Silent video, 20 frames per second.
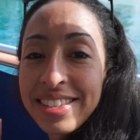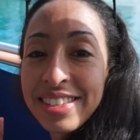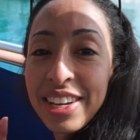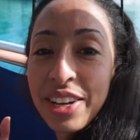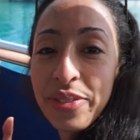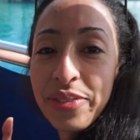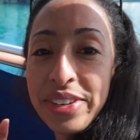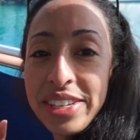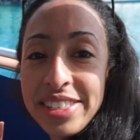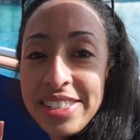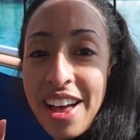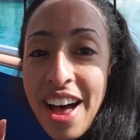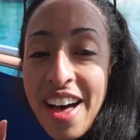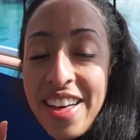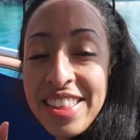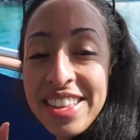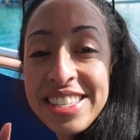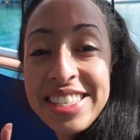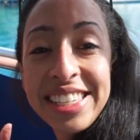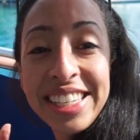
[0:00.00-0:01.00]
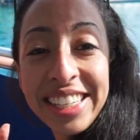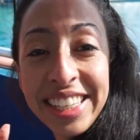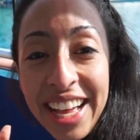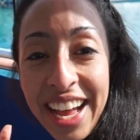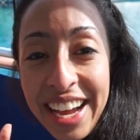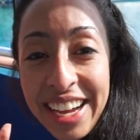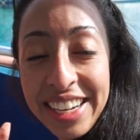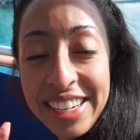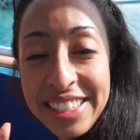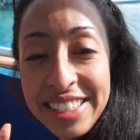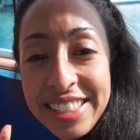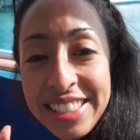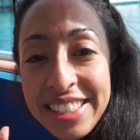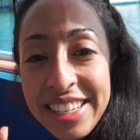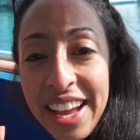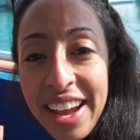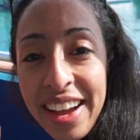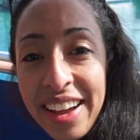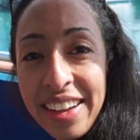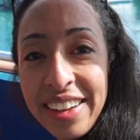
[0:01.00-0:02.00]
and we saw the sea lions,
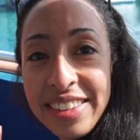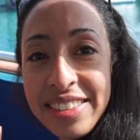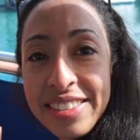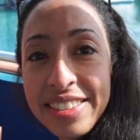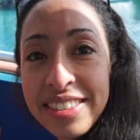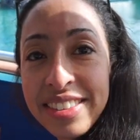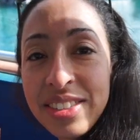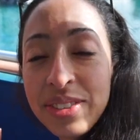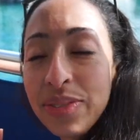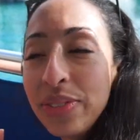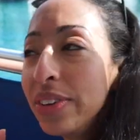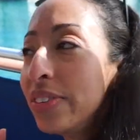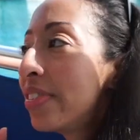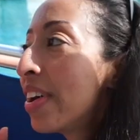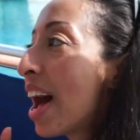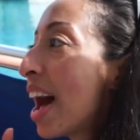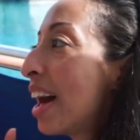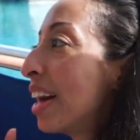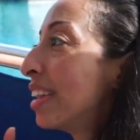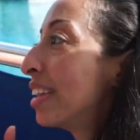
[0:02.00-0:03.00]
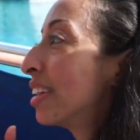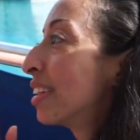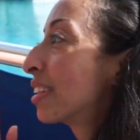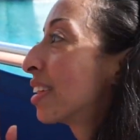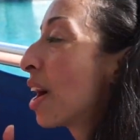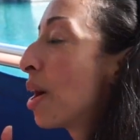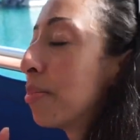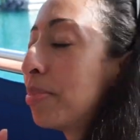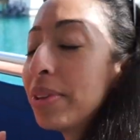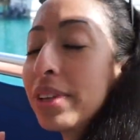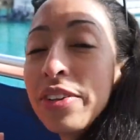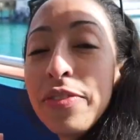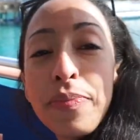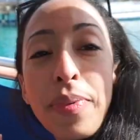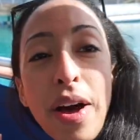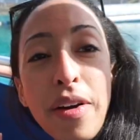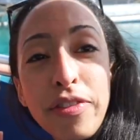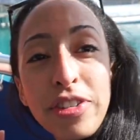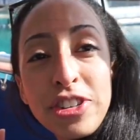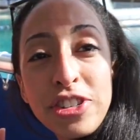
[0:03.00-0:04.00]
and we had a couple of
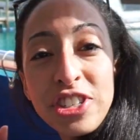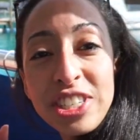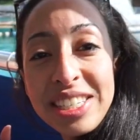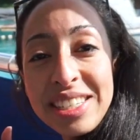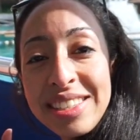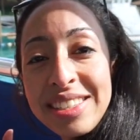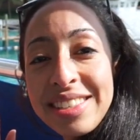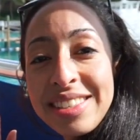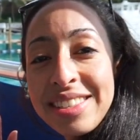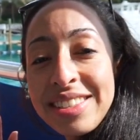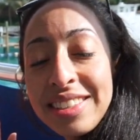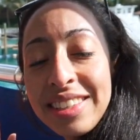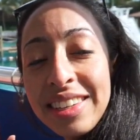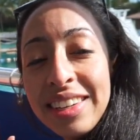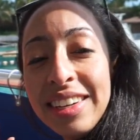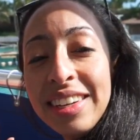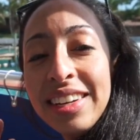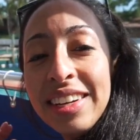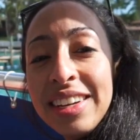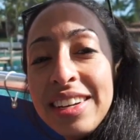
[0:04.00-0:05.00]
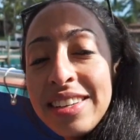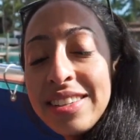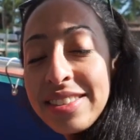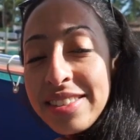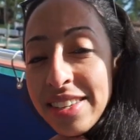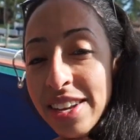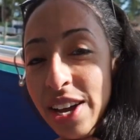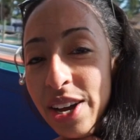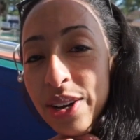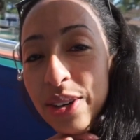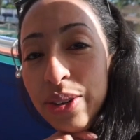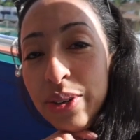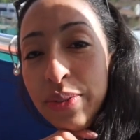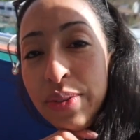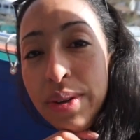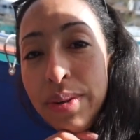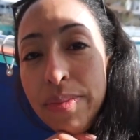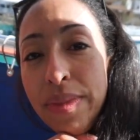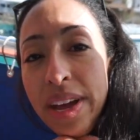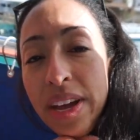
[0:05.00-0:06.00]
beverages, so
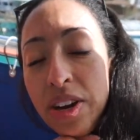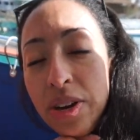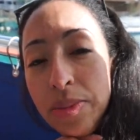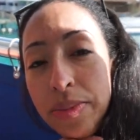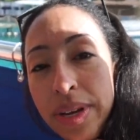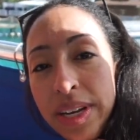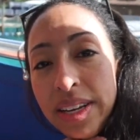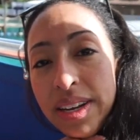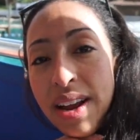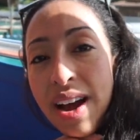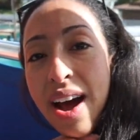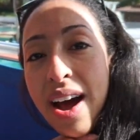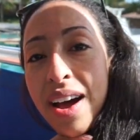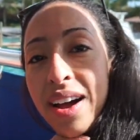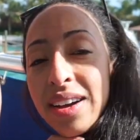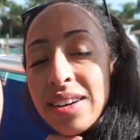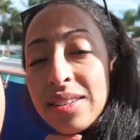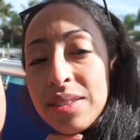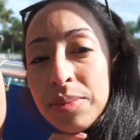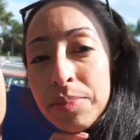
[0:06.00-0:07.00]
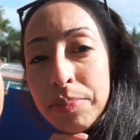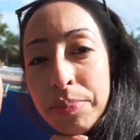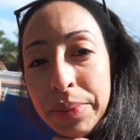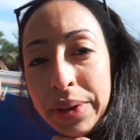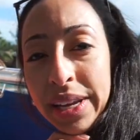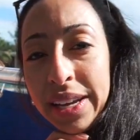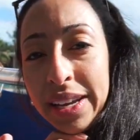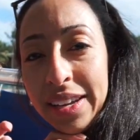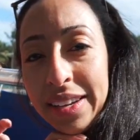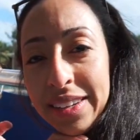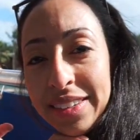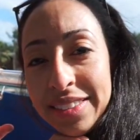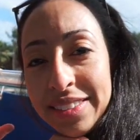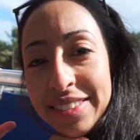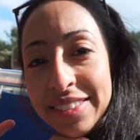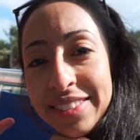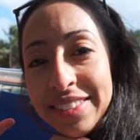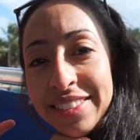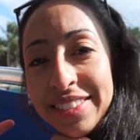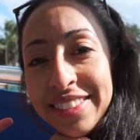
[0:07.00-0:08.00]
we may or may not be having a
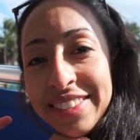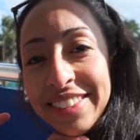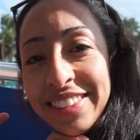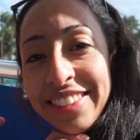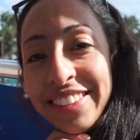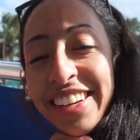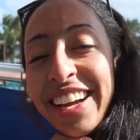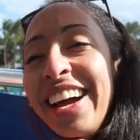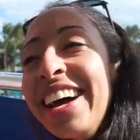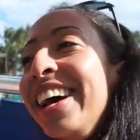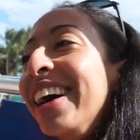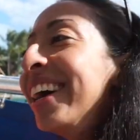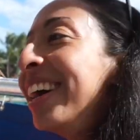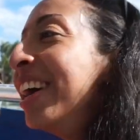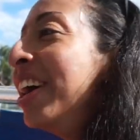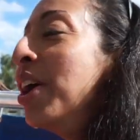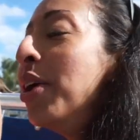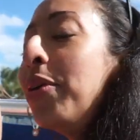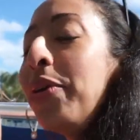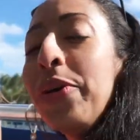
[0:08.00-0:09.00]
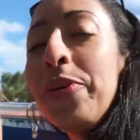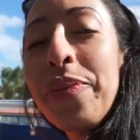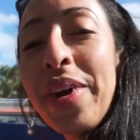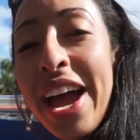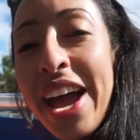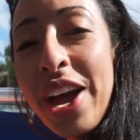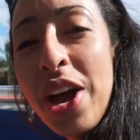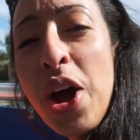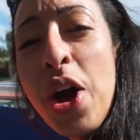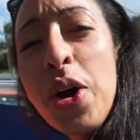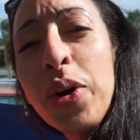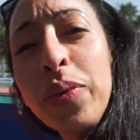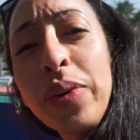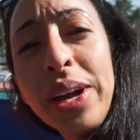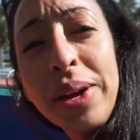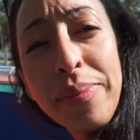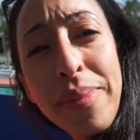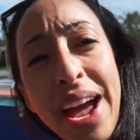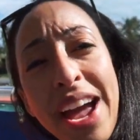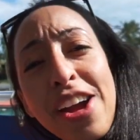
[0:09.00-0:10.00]
lot of fun. we, may,
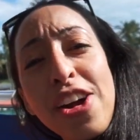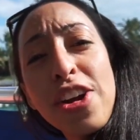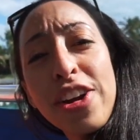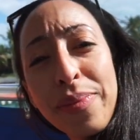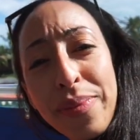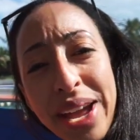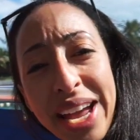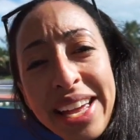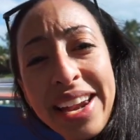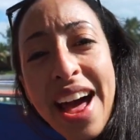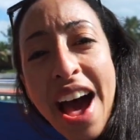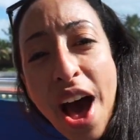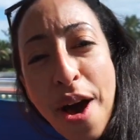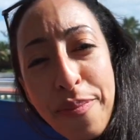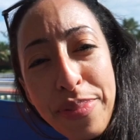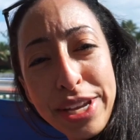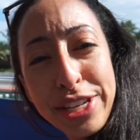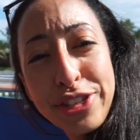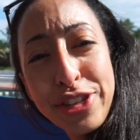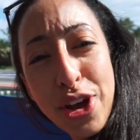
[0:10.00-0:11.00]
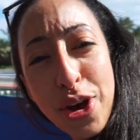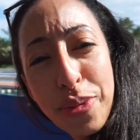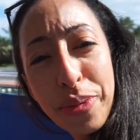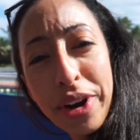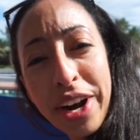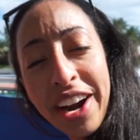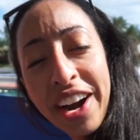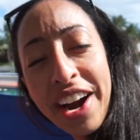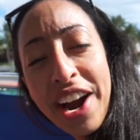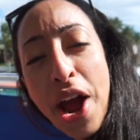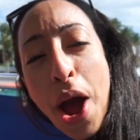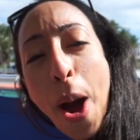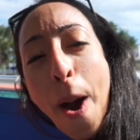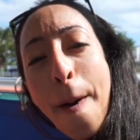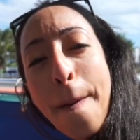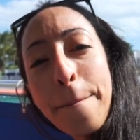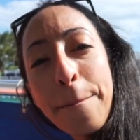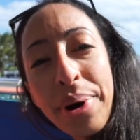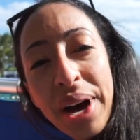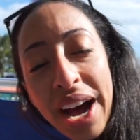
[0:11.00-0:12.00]
we may or may not be sober,
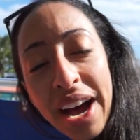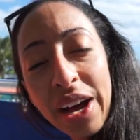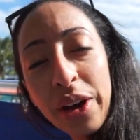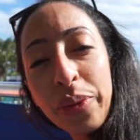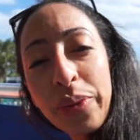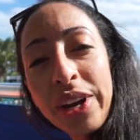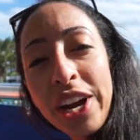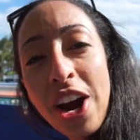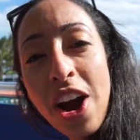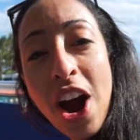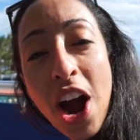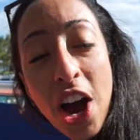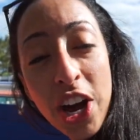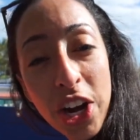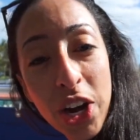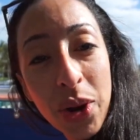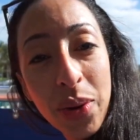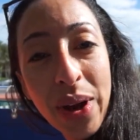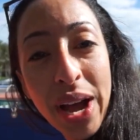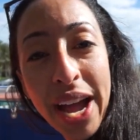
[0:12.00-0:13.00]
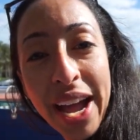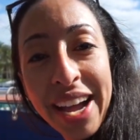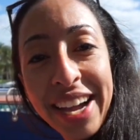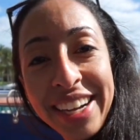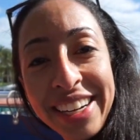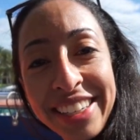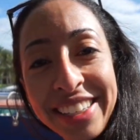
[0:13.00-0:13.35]
but we are on our way.